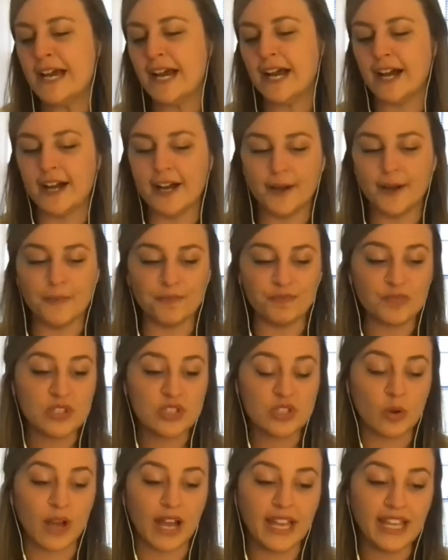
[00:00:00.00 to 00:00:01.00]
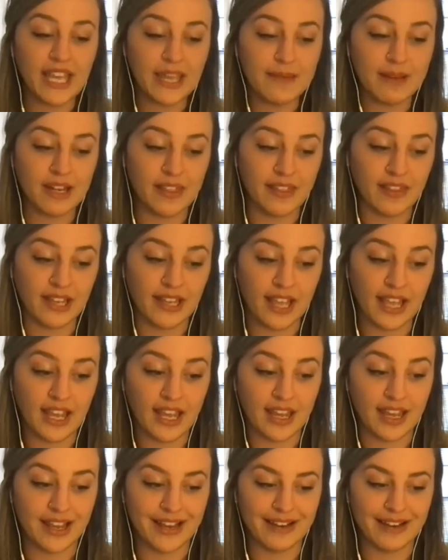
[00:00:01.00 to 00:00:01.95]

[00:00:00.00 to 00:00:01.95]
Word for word: Um, so I came out of the gate.